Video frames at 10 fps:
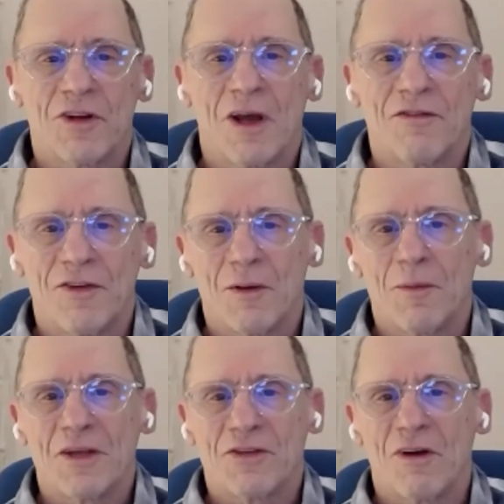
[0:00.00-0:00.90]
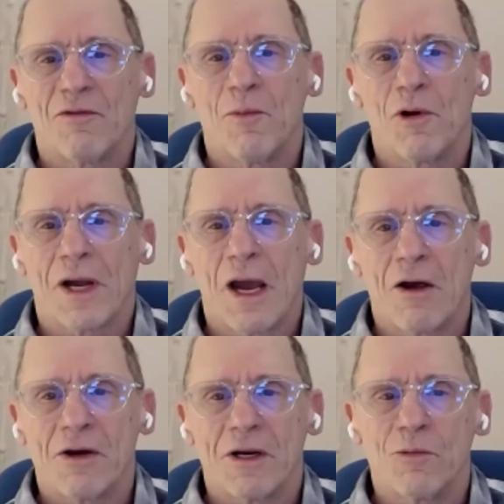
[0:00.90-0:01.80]
I feel myself more
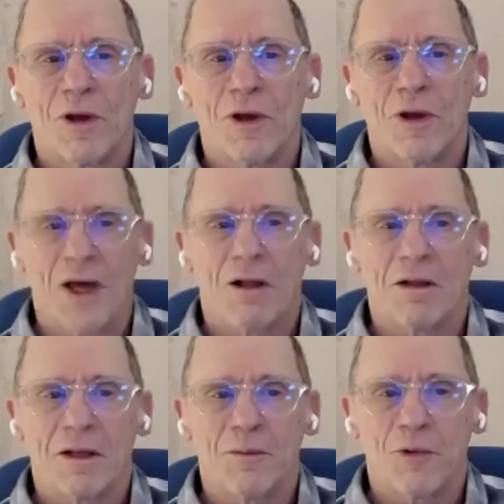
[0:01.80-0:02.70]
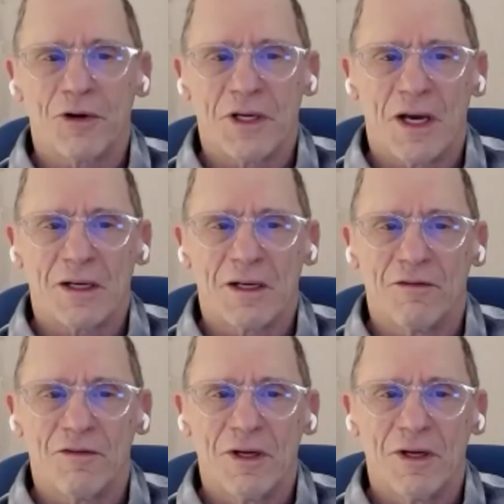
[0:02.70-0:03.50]
guarded, withheld, and protective.